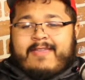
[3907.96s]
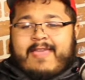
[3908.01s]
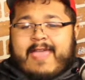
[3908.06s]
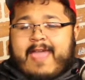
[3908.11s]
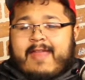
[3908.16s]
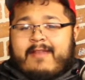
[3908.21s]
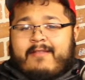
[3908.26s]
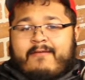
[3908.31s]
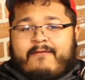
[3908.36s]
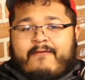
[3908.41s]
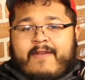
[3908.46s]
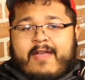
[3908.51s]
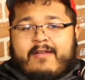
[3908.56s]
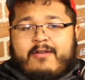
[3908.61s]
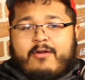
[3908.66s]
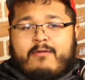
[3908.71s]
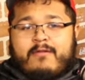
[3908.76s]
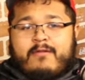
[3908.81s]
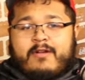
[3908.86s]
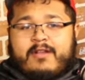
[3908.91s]
yeah.
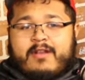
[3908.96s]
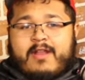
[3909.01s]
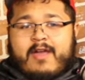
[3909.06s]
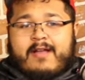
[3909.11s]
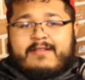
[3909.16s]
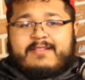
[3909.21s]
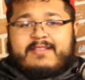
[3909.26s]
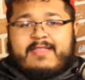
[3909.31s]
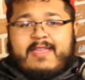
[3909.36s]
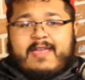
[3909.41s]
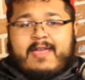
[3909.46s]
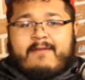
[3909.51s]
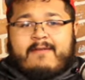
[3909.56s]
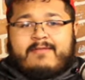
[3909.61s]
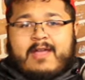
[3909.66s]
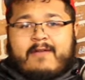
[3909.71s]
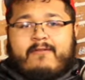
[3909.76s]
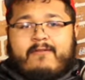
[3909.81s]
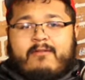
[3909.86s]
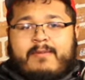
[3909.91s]
Vancouver Canucks, they have
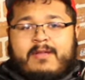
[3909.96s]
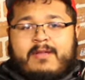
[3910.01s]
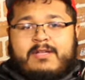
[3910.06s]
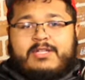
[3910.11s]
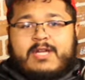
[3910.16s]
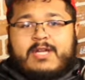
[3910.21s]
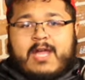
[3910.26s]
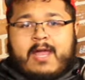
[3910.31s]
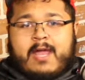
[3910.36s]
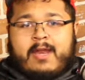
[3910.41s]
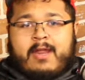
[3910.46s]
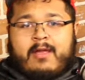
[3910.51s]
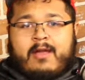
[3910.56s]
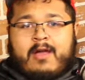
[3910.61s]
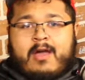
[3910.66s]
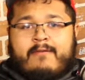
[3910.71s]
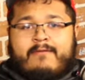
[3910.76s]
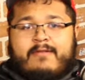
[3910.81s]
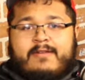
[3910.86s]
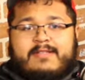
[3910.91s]
definitely been shining,
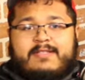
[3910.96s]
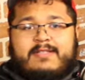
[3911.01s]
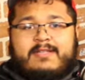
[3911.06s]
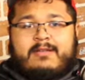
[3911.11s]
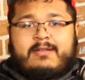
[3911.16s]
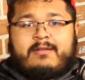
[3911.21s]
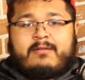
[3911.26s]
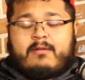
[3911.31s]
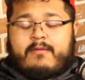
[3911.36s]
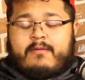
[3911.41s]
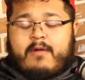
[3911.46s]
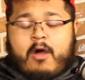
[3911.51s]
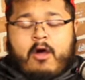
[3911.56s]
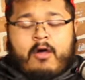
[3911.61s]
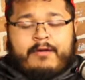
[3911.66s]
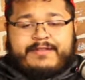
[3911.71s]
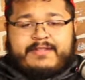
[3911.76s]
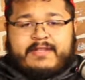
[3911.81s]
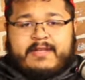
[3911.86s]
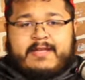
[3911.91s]
obviously,
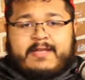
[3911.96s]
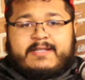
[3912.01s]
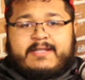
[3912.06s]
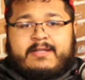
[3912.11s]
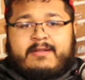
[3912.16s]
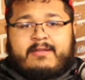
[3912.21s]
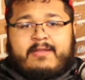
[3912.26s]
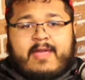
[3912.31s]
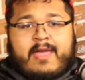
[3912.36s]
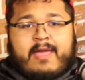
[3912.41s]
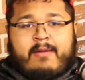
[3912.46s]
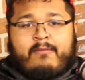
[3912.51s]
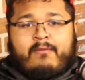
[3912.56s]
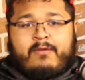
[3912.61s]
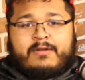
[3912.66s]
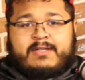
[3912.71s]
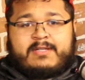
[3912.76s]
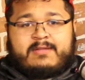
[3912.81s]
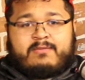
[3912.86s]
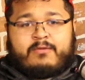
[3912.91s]
all season, and
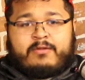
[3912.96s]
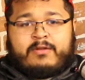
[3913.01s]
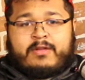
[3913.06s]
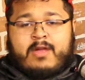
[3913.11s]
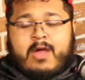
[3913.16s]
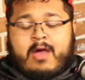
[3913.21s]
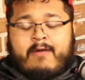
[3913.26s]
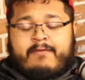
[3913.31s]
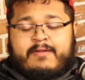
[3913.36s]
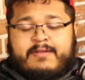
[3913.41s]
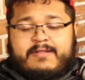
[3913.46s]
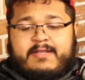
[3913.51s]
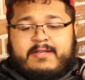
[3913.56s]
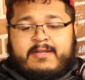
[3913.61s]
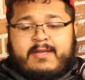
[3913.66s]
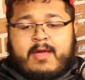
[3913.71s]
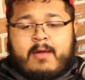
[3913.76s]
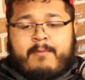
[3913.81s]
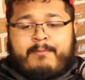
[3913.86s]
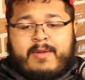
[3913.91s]
which is really
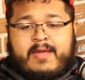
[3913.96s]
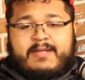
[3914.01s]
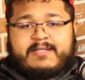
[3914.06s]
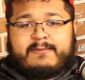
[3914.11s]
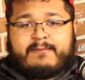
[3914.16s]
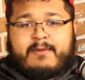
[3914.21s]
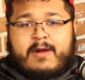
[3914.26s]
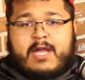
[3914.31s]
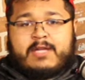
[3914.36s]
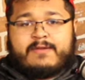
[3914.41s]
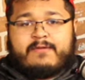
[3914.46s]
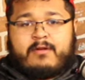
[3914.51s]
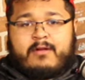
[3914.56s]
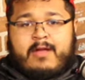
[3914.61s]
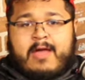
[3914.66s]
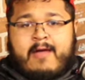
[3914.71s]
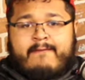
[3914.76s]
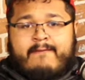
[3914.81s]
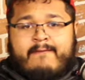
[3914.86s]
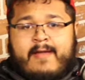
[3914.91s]
obviously a big surprise for a
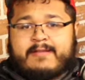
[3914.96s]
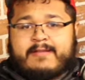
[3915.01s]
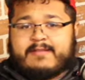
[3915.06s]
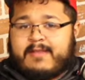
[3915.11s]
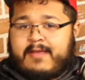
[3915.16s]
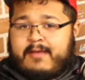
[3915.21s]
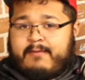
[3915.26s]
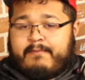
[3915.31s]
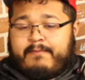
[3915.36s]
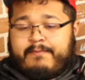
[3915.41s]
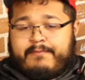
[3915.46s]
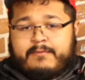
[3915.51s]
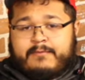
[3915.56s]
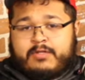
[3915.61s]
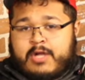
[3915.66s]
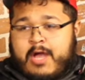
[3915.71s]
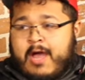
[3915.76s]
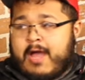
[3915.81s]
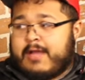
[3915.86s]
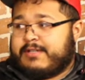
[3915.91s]
lot of fans like
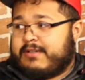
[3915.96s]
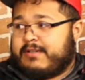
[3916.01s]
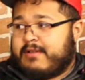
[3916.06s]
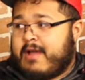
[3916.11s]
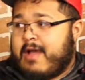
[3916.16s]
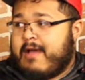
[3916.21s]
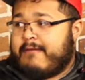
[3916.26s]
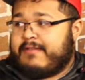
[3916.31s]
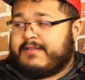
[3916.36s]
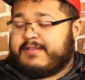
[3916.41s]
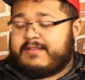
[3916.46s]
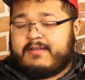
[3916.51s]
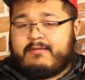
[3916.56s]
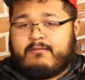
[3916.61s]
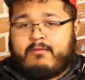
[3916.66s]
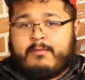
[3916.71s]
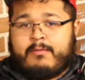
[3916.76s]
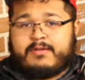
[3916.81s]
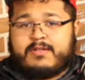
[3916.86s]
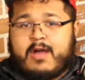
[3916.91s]
Josh. And obviously,
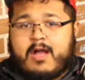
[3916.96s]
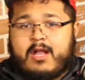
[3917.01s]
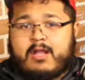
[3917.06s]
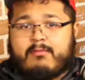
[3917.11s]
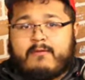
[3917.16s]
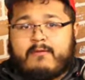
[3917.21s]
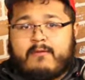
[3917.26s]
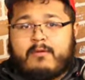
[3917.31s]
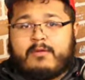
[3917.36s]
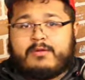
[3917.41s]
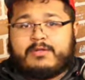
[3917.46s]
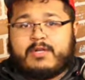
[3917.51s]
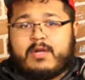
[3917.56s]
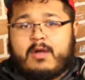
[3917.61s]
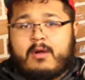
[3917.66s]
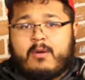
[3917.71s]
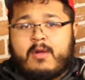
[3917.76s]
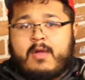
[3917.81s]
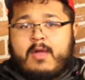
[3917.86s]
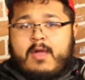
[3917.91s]
we were talking before the
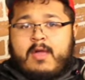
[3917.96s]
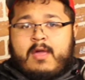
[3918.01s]
show,